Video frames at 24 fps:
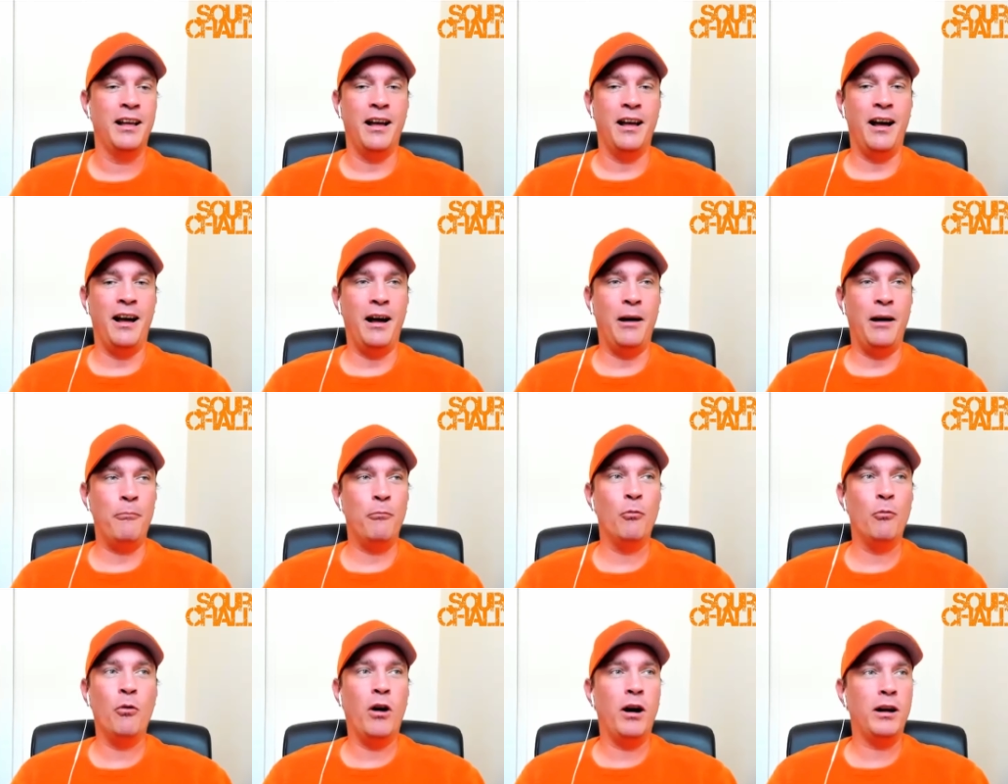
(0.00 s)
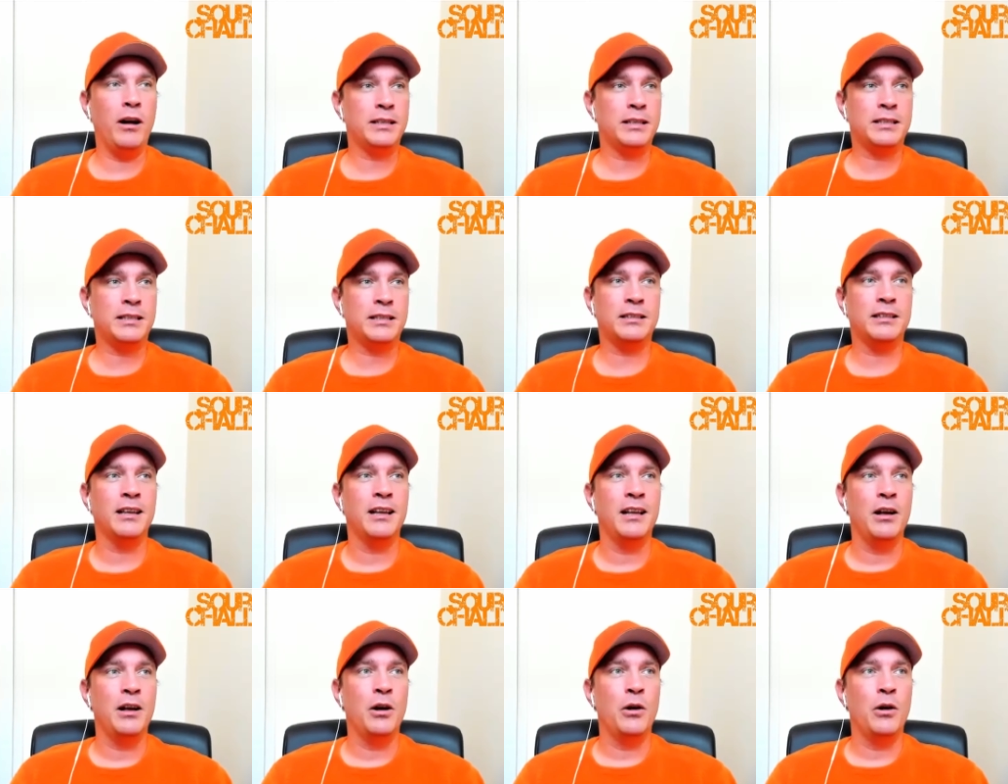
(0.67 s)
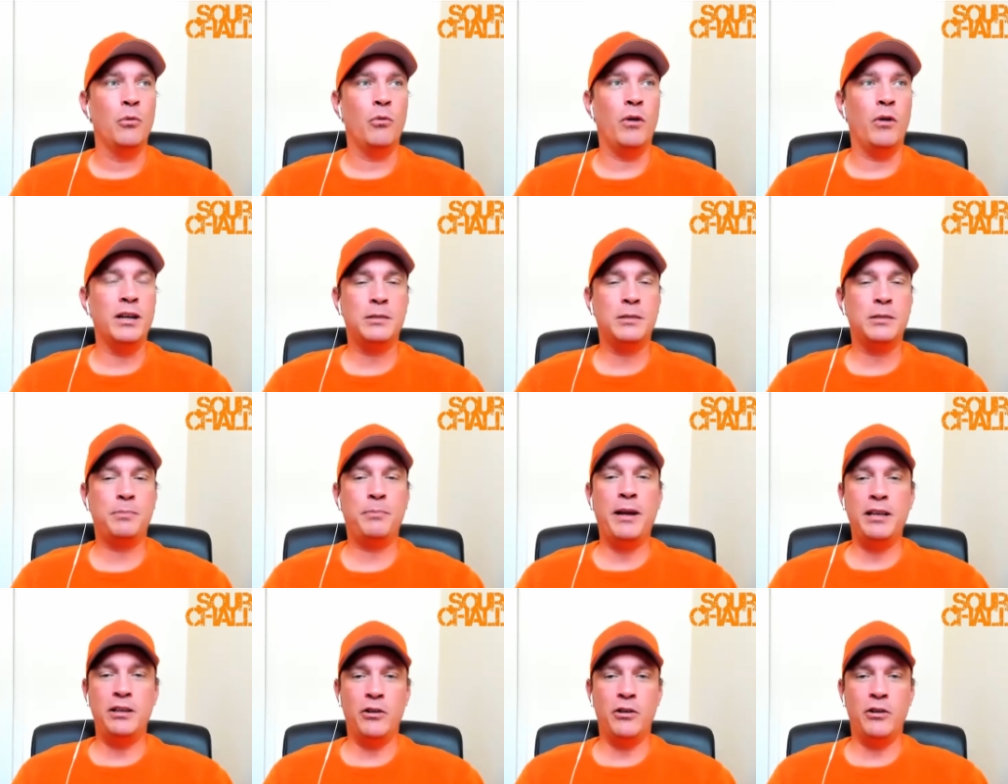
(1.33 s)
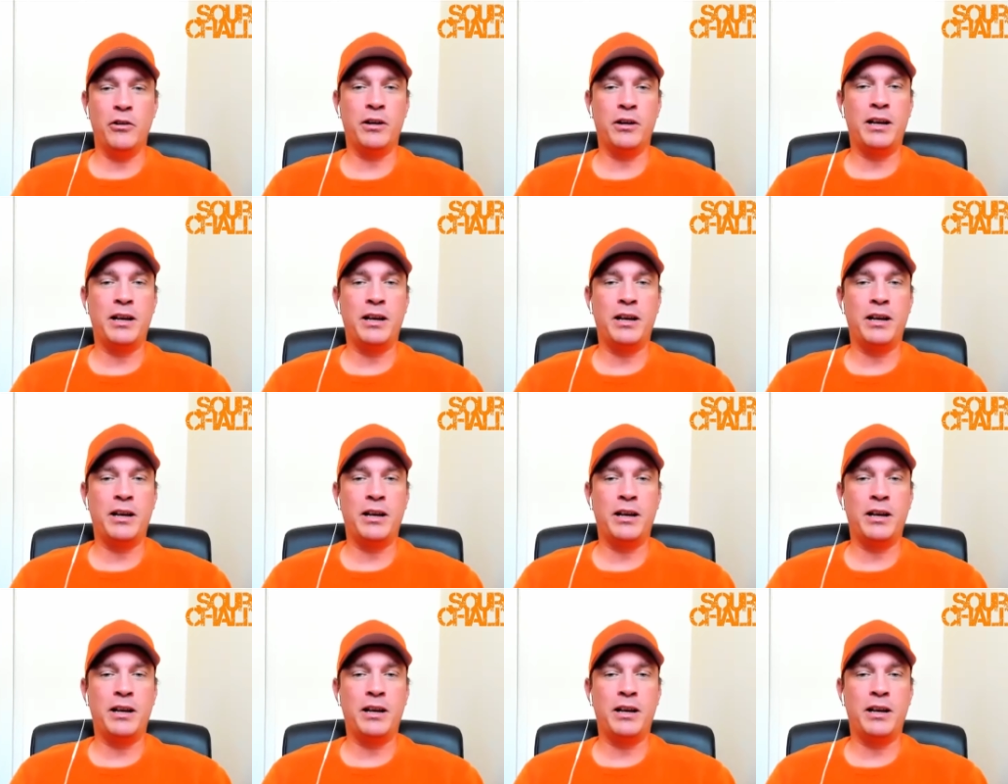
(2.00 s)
What What's been your kind